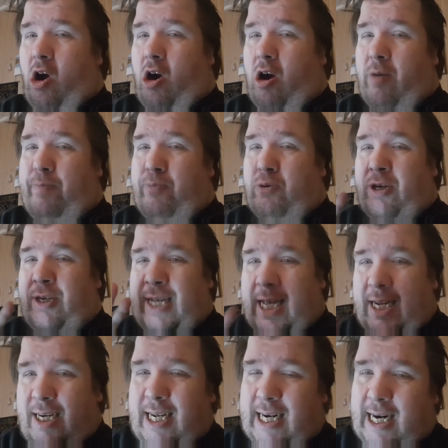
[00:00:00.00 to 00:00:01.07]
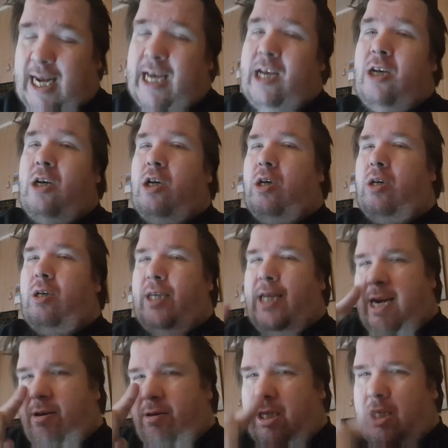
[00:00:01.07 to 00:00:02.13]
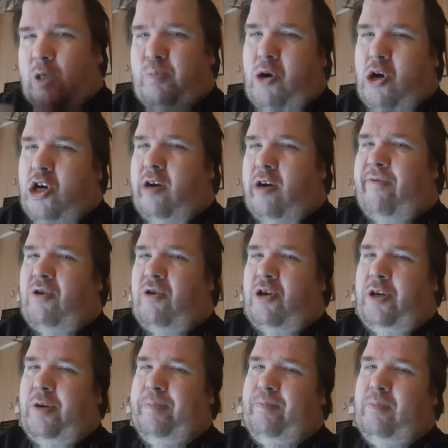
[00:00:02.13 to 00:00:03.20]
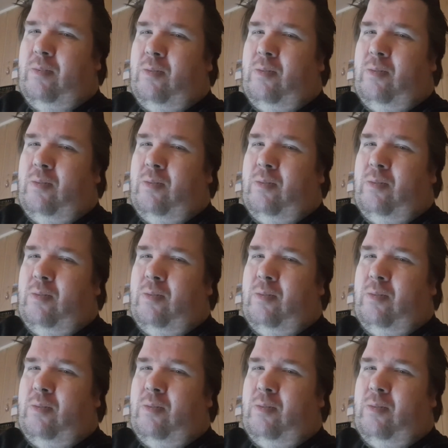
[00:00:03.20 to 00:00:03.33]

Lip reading: are pretending. Here's a spoiler for you.